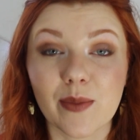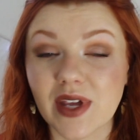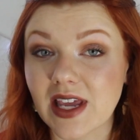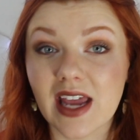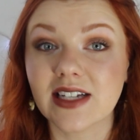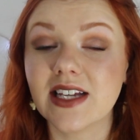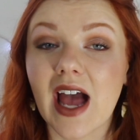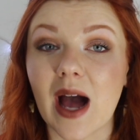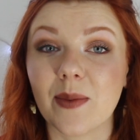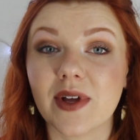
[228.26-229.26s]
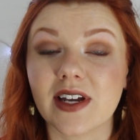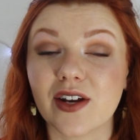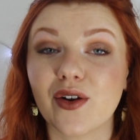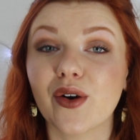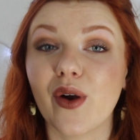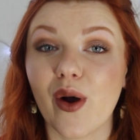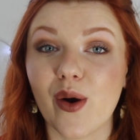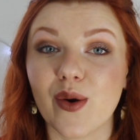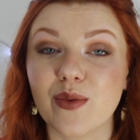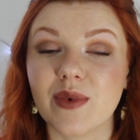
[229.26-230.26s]
began to happen in her
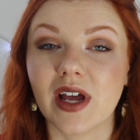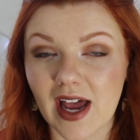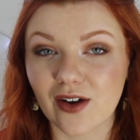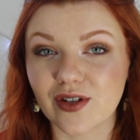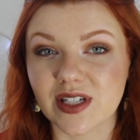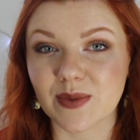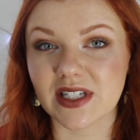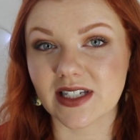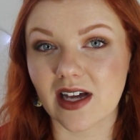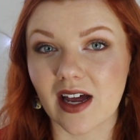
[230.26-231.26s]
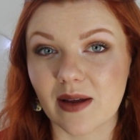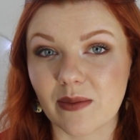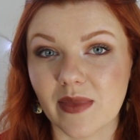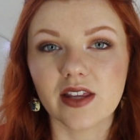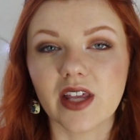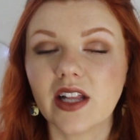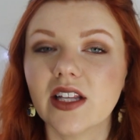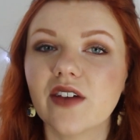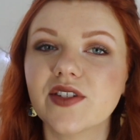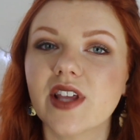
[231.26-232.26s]
home at Christmas time. They
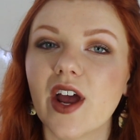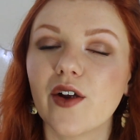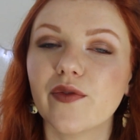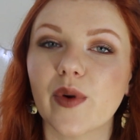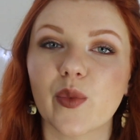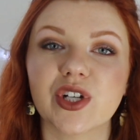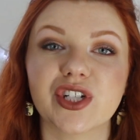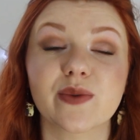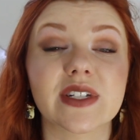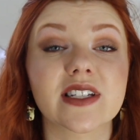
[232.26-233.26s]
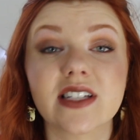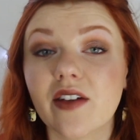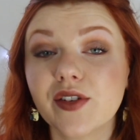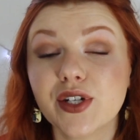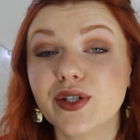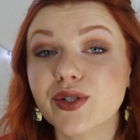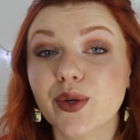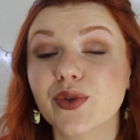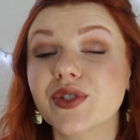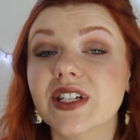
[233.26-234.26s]
lived there from when she was 7 years
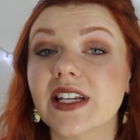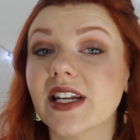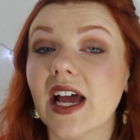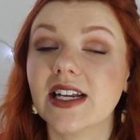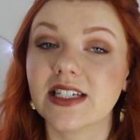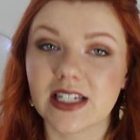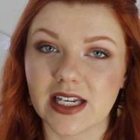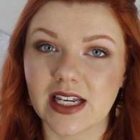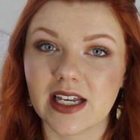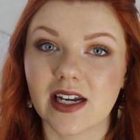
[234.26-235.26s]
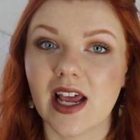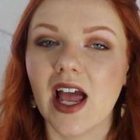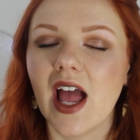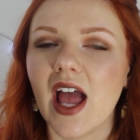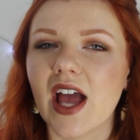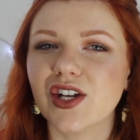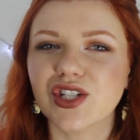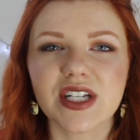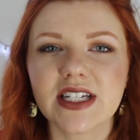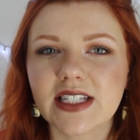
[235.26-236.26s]
old to 19, and
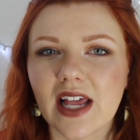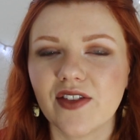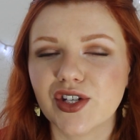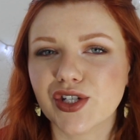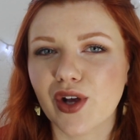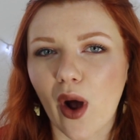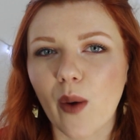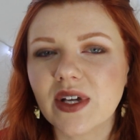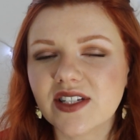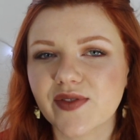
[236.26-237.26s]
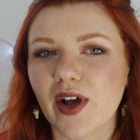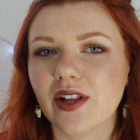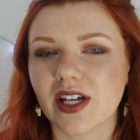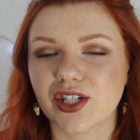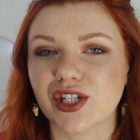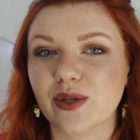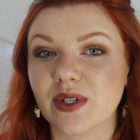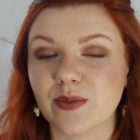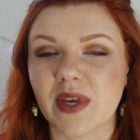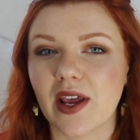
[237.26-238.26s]
she said that she always felt like she
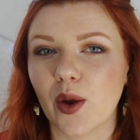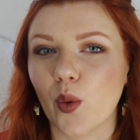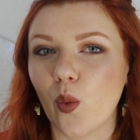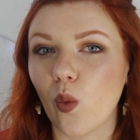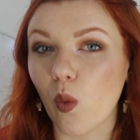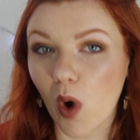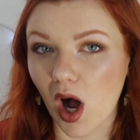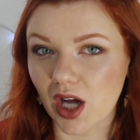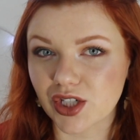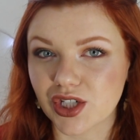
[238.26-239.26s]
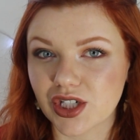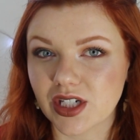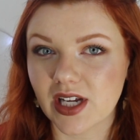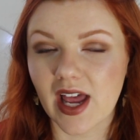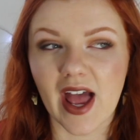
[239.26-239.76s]
was being watched